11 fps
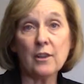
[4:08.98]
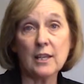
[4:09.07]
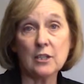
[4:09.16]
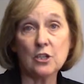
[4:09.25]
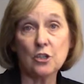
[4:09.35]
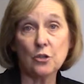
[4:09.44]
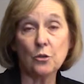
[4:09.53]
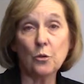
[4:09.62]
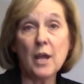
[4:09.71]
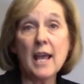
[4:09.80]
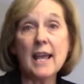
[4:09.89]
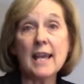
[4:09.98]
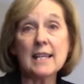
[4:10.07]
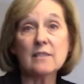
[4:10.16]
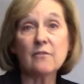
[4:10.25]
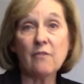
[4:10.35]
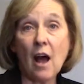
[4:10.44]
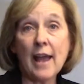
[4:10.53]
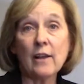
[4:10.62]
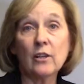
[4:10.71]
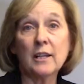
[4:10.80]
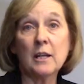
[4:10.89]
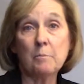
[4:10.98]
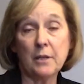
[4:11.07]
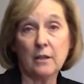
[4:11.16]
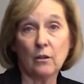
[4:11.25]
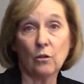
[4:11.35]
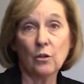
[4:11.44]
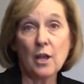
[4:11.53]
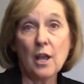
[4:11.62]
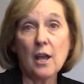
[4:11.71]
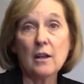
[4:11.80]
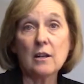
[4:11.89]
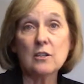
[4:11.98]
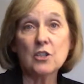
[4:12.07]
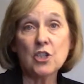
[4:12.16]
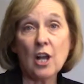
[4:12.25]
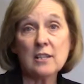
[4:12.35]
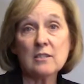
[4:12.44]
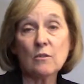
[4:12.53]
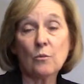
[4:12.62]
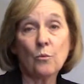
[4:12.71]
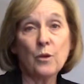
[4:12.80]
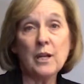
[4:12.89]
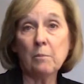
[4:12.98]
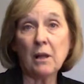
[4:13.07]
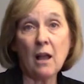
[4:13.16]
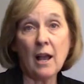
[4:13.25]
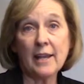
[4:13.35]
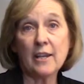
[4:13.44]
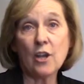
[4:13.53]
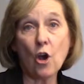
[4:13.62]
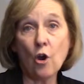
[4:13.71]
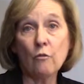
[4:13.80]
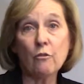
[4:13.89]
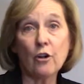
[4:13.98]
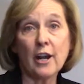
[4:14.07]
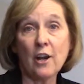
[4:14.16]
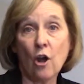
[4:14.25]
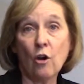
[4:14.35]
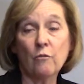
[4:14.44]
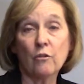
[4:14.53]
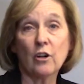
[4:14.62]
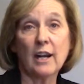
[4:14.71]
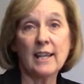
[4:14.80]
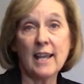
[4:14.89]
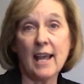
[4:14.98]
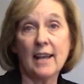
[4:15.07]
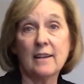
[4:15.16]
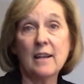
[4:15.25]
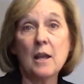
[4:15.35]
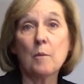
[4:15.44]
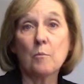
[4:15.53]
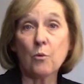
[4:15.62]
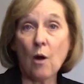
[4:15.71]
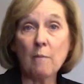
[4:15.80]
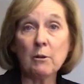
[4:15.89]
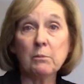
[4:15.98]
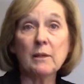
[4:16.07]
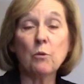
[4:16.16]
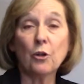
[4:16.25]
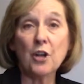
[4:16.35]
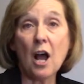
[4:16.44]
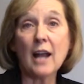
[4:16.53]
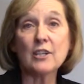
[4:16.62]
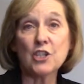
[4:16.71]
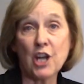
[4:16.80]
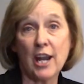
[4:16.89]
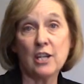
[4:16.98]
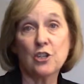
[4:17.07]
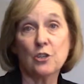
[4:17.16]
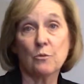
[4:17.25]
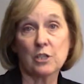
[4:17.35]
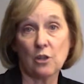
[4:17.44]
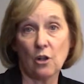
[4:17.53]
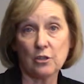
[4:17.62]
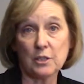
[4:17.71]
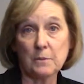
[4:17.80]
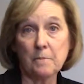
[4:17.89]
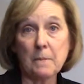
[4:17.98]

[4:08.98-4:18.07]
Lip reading: thing to do is file an appeal. Just reapplying over and over again probably will not change the results.